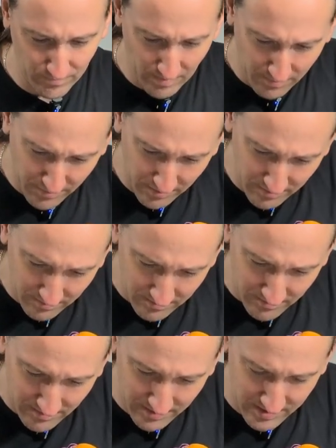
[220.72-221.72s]
I mean,
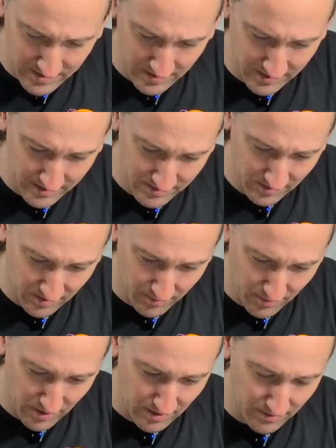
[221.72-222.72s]
this side doesn't come
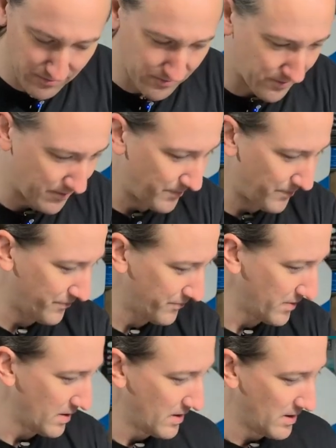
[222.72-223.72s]
off.
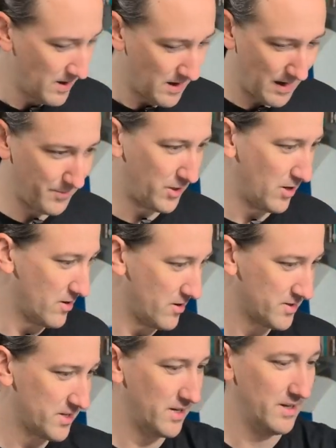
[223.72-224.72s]
I'm
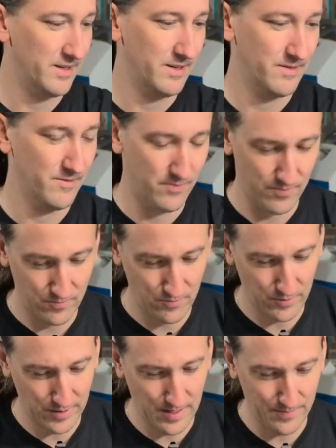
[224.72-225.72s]
curious.
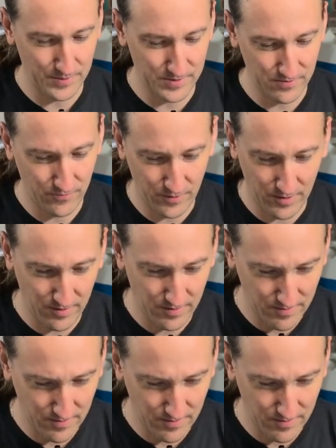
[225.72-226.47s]
What happens if we